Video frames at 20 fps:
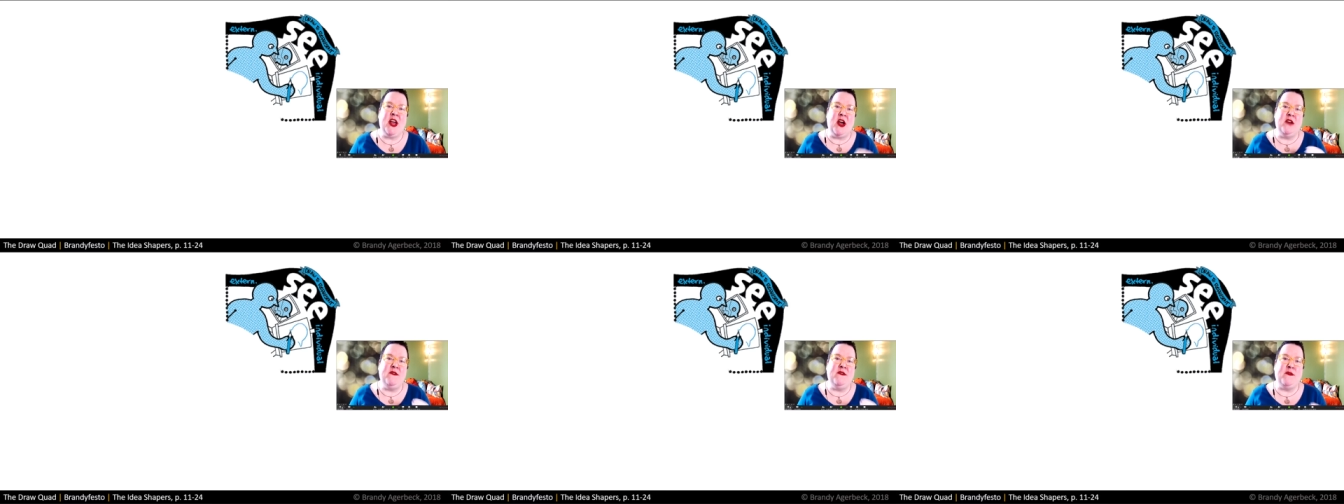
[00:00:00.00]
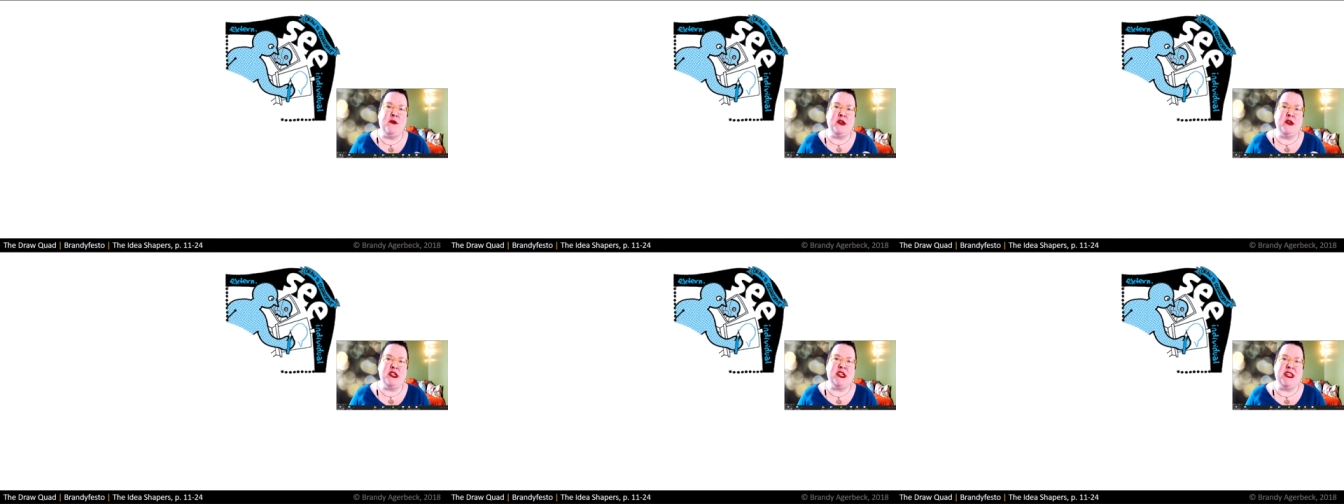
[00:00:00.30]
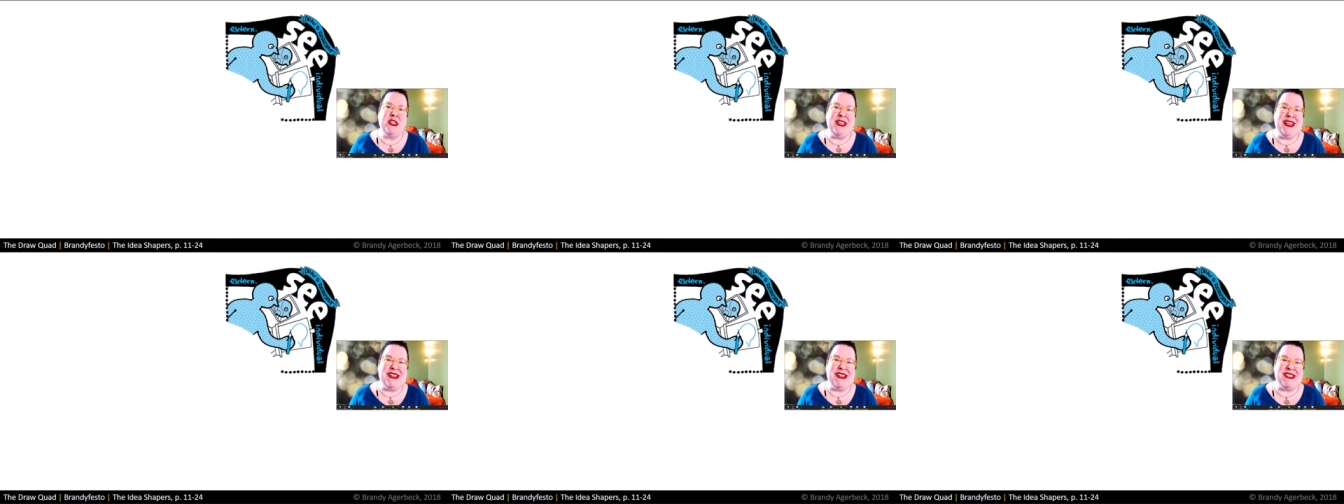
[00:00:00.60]

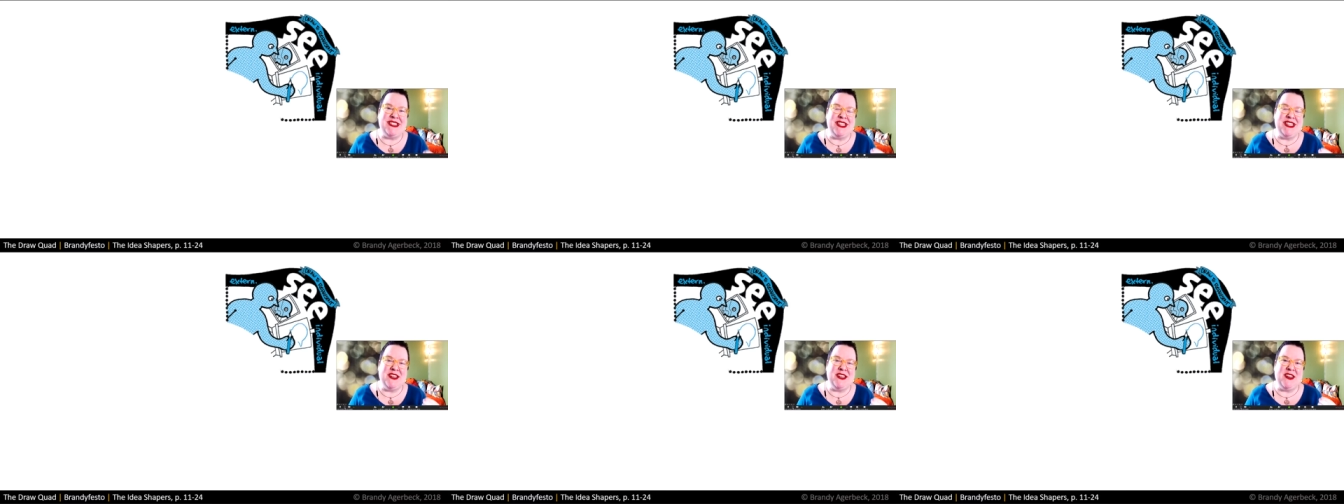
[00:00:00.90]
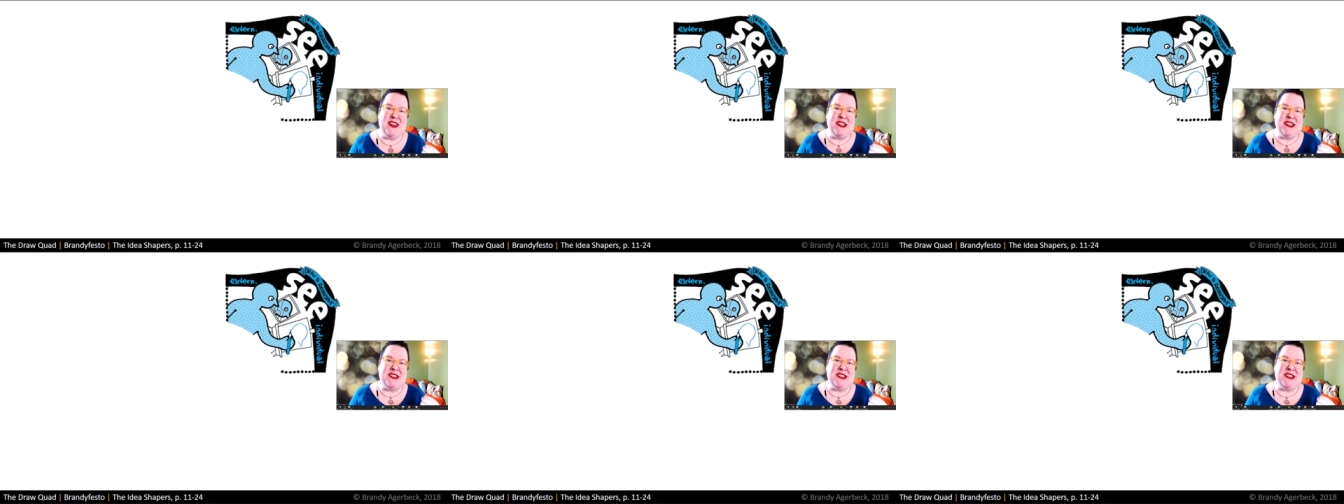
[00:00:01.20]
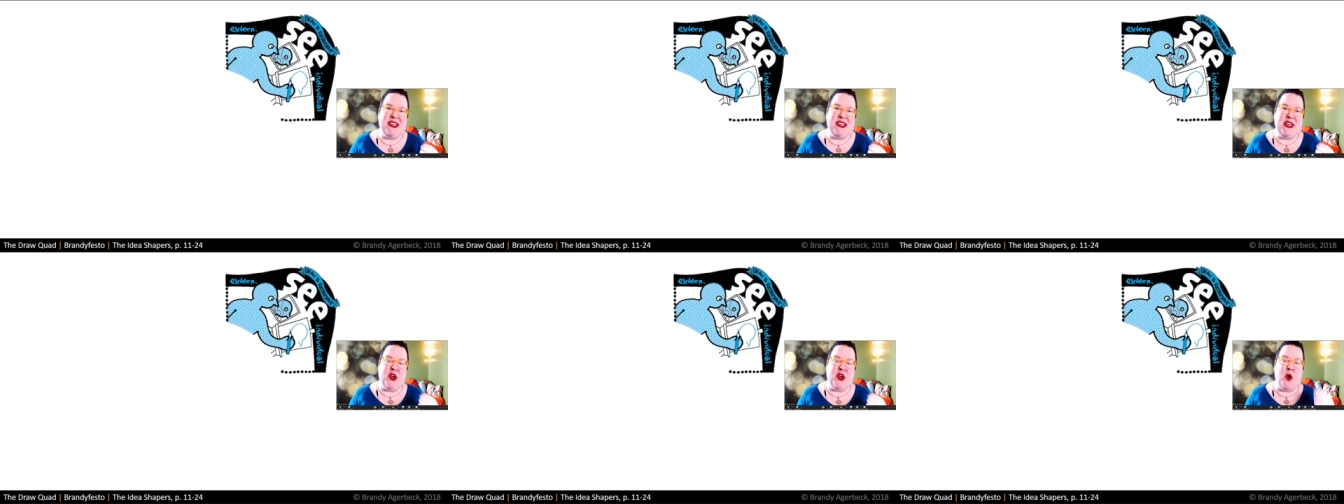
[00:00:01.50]
unfortunately it's the it's
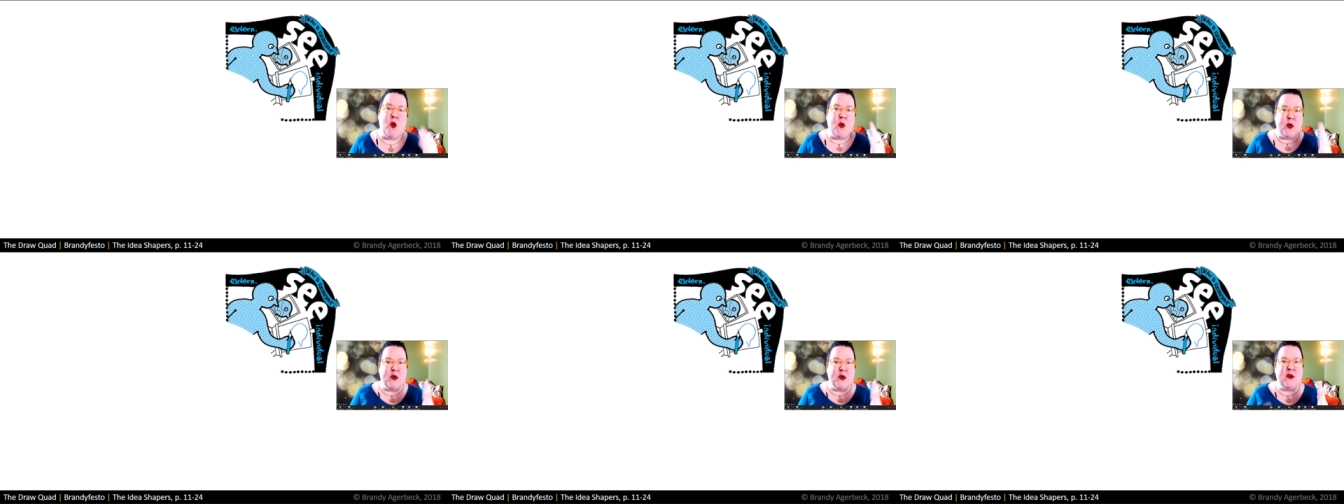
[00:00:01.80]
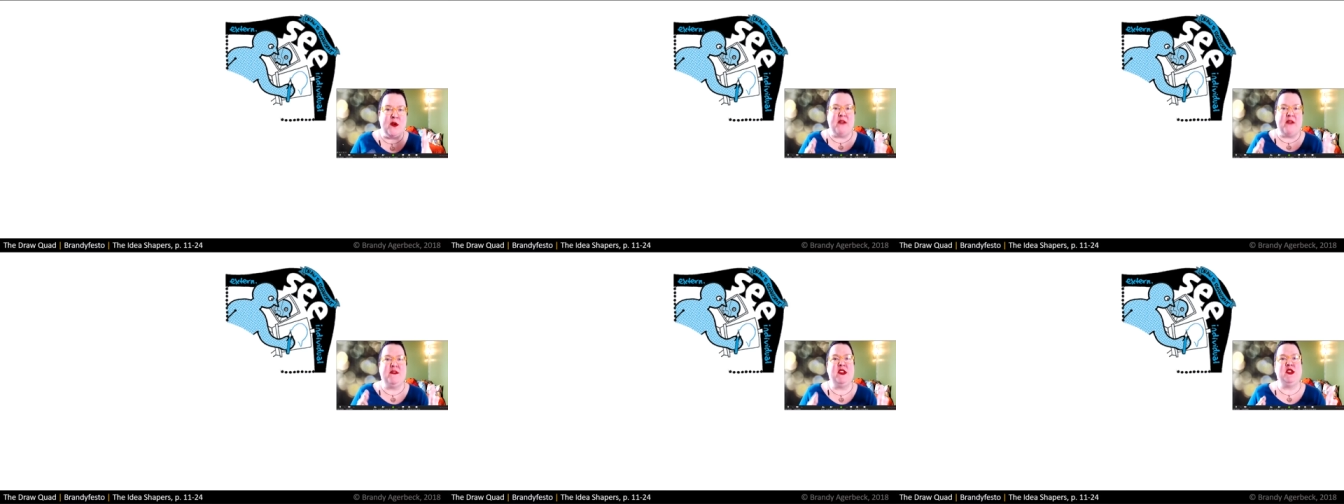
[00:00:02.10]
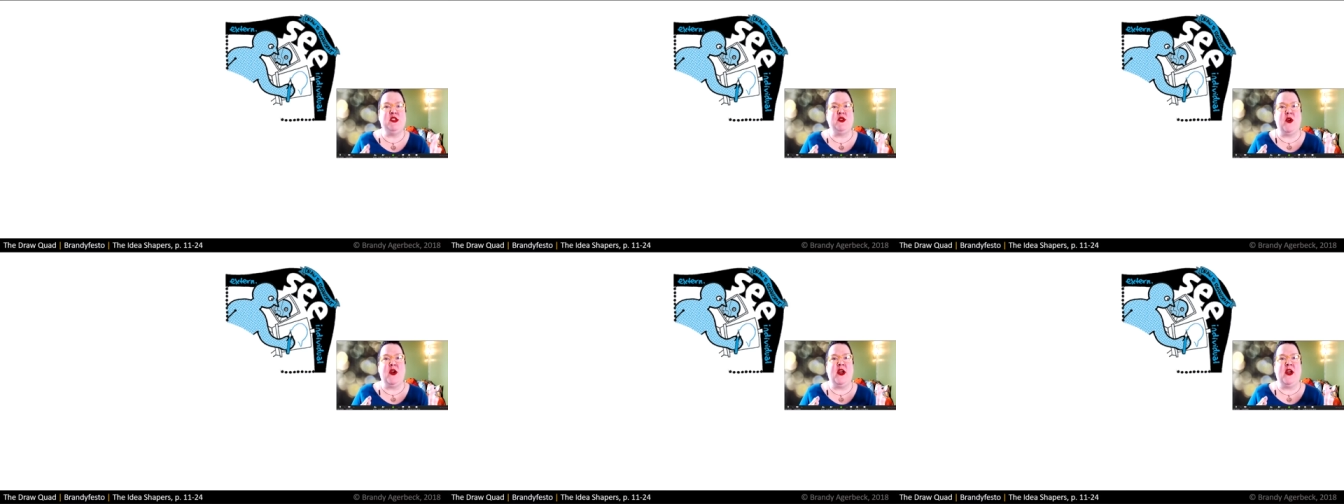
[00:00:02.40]
the corner of the
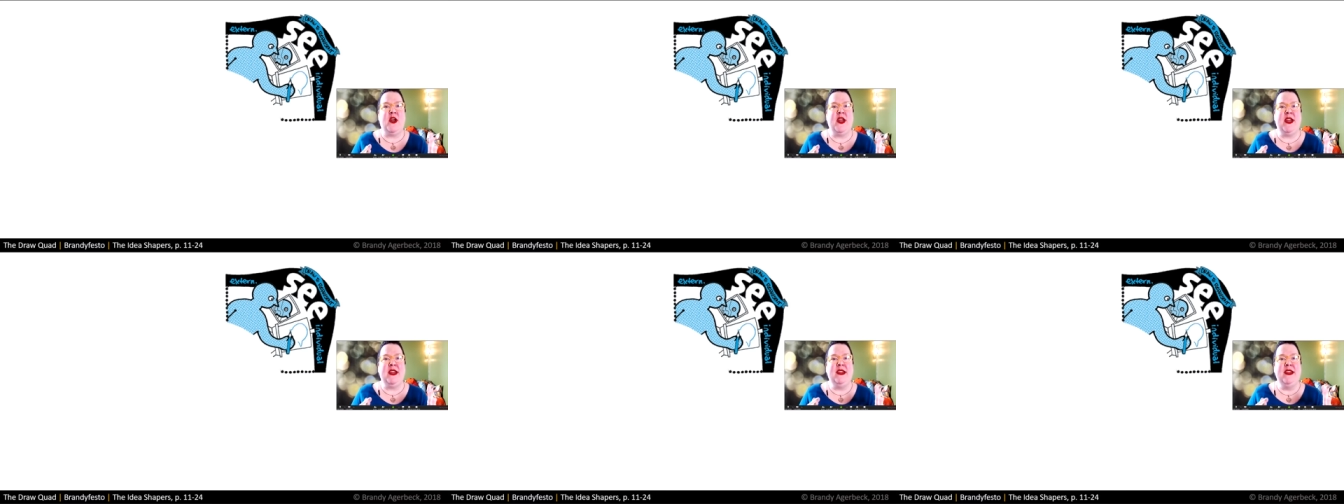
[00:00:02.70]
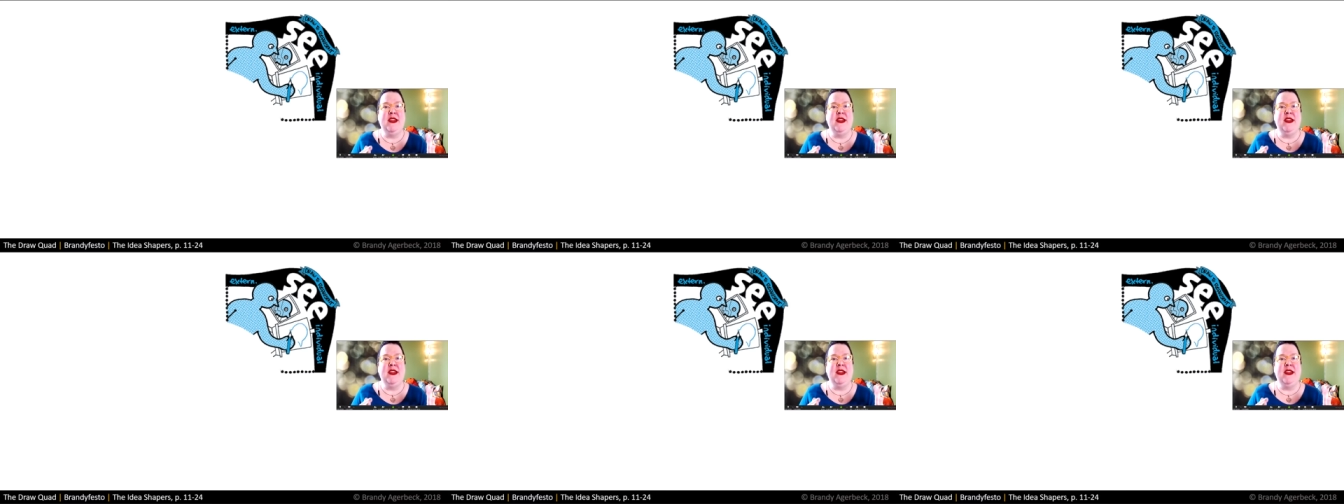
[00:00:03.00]
drawing